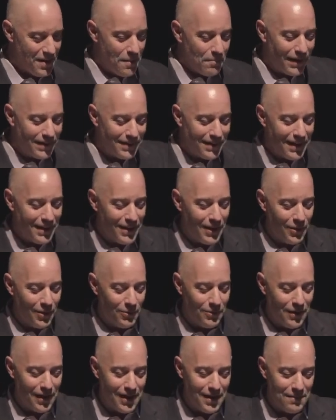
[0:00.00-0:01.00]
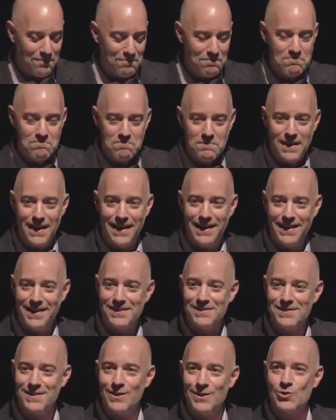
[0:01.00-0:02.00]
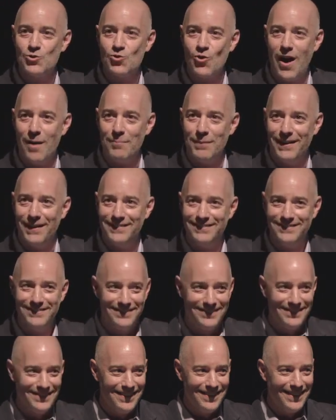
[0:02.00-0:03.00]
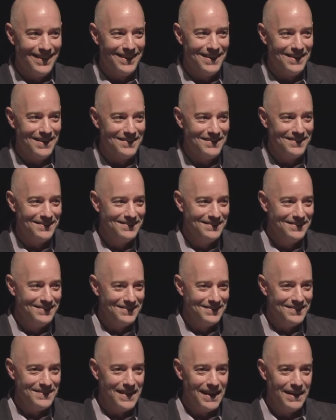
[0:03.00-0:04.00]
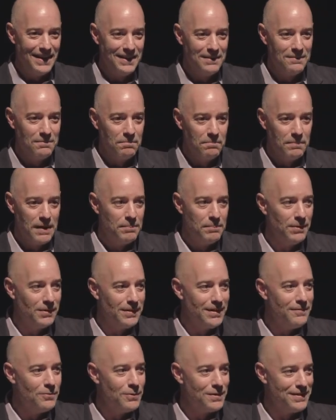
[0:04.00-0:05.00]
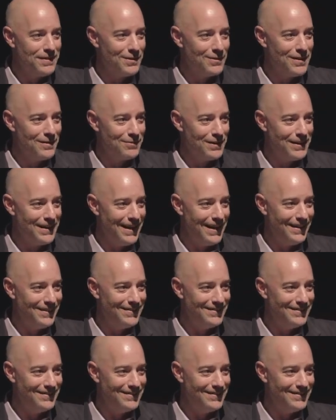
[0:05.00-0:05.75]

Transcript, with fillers: But, you know, um, it is this drama uh, that people live with here every day.